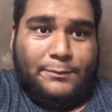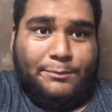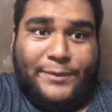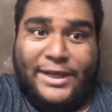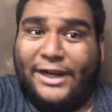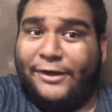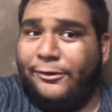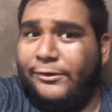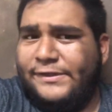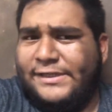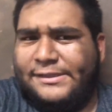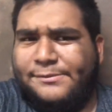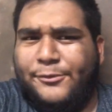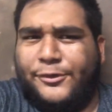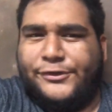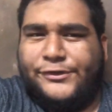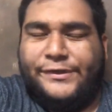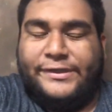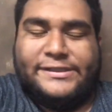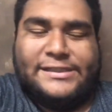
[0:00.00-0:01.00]
Veracruz is
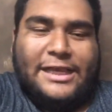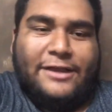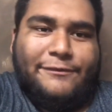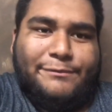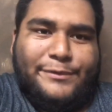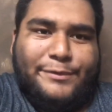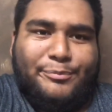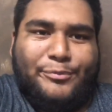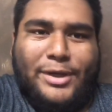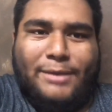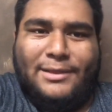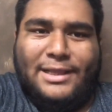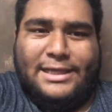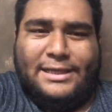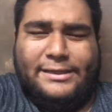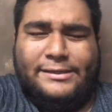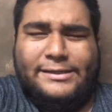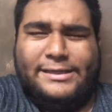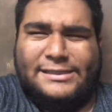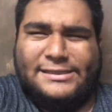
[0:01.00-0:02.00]
more to the south, but
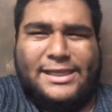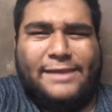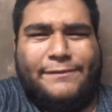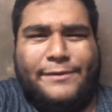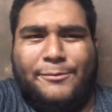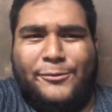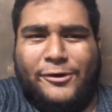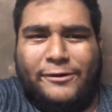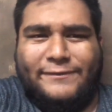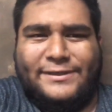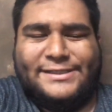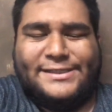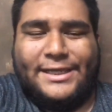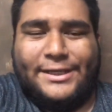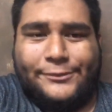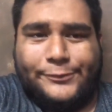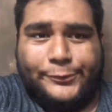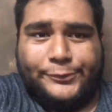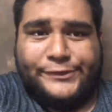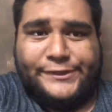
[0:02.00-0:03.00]
Puebla is definitely more of a
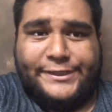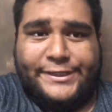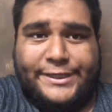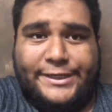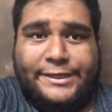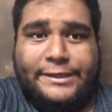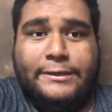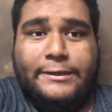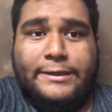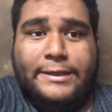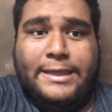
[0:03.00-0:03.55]
central city.